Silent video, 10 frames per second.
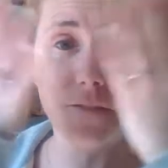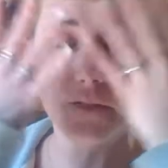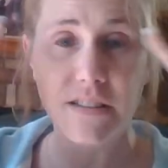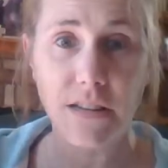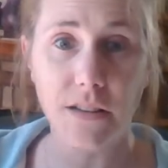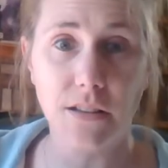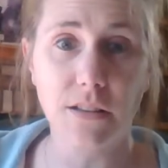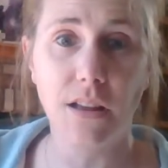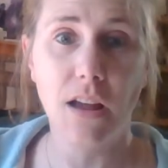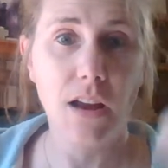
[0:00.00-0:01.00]
of
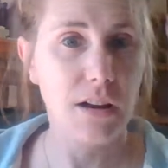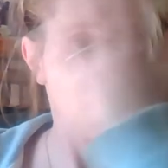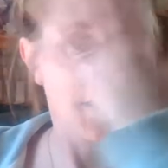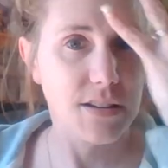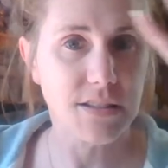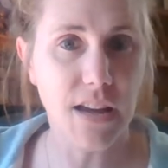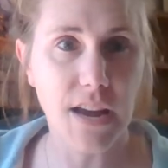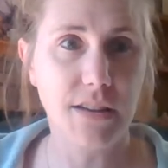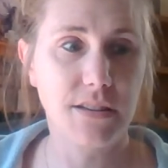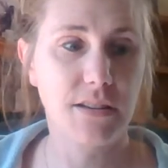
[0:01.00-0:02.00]
physical
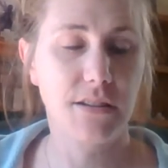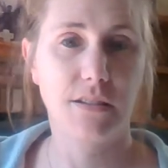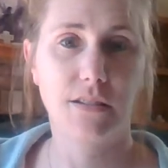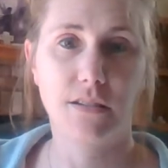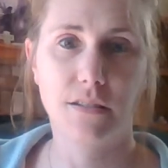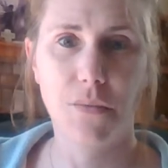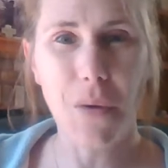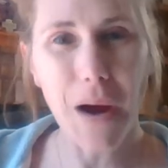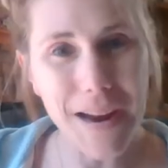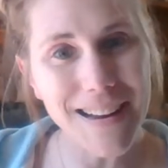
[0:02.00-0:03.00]
sight,
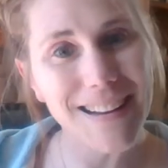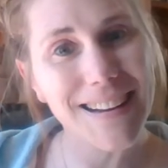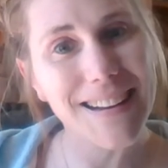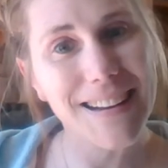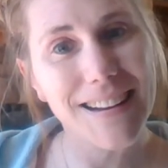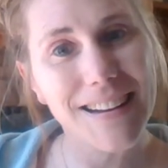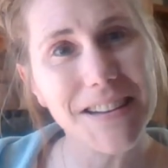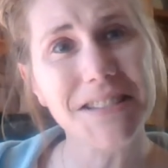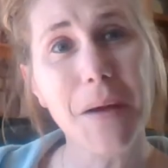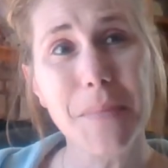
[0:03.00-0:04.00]
right?
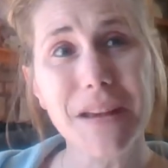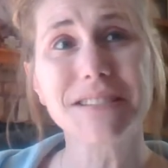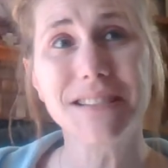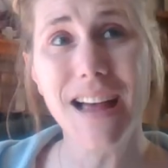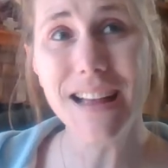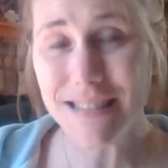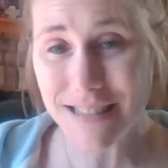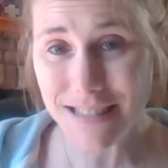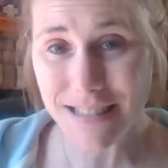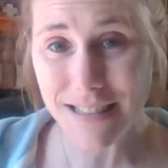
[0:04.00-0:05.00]
Does that make
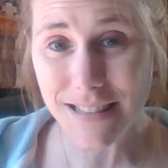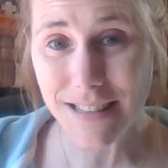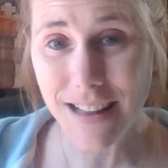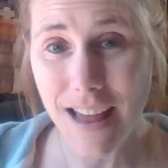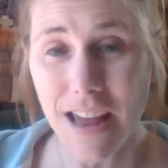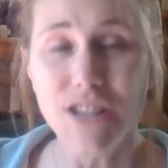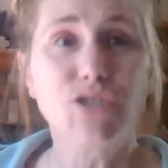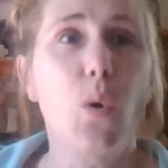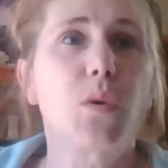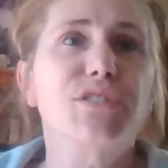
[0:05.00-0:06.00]
sense?
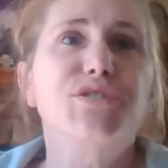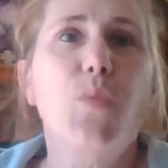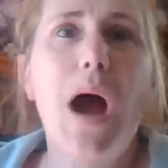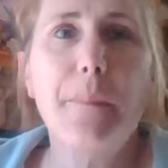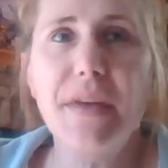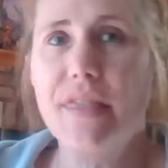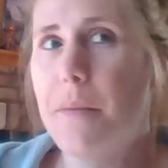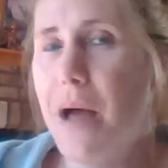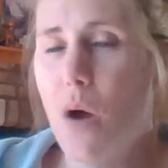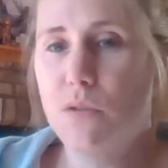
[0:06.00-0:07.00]
So we're swapping
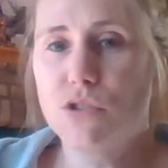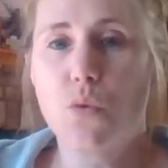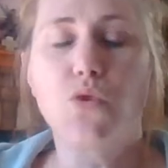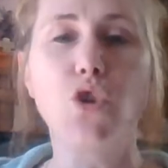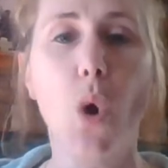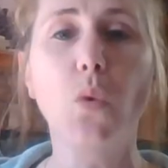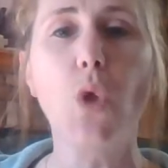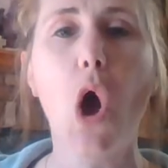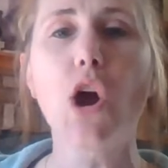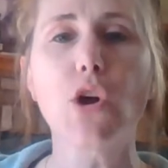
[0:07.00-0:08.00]
them out. So no
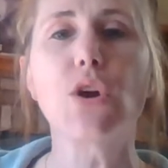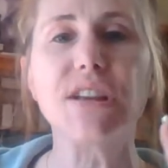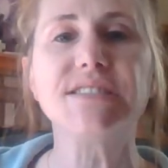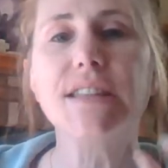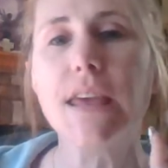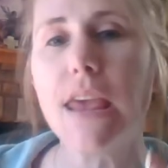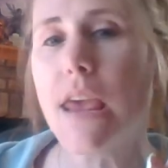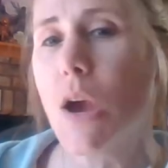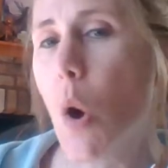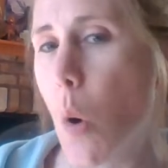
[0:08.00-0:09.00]
longer is the
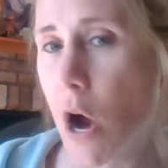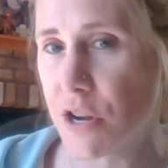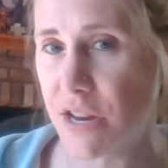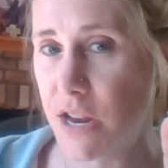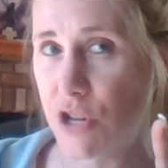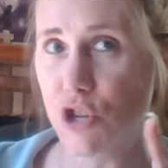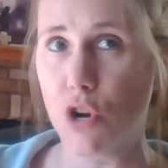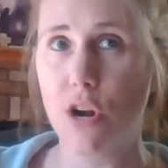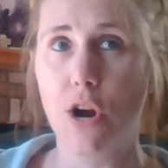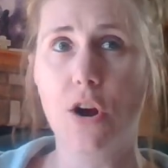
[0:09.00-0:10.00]
ego our
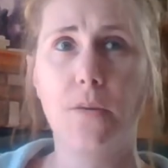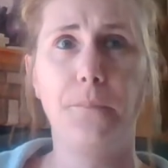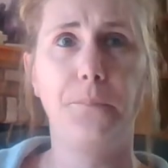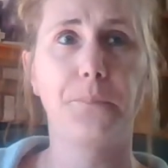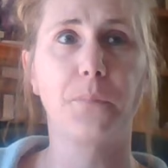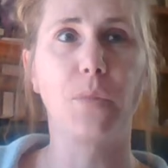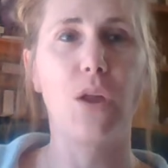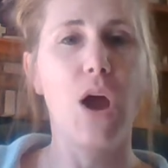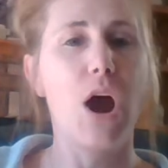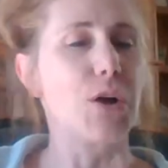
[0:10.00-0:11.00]
teacher here.
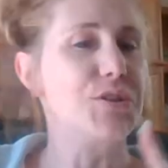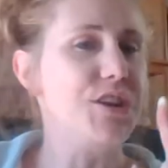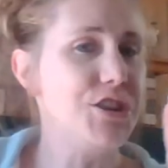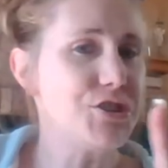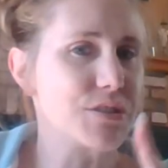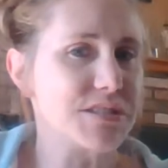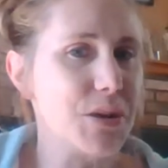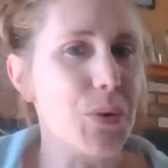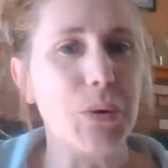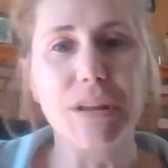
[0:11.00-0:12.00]
Our teacher is
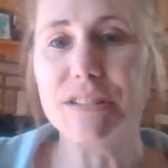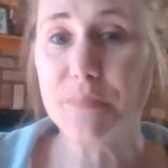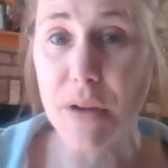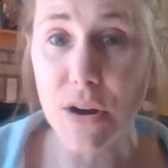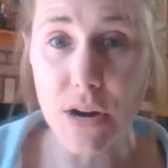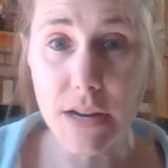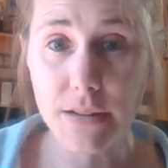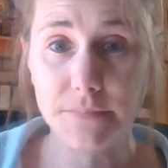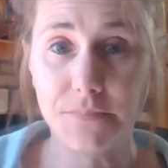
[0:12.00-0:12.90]
the Holy Spirit.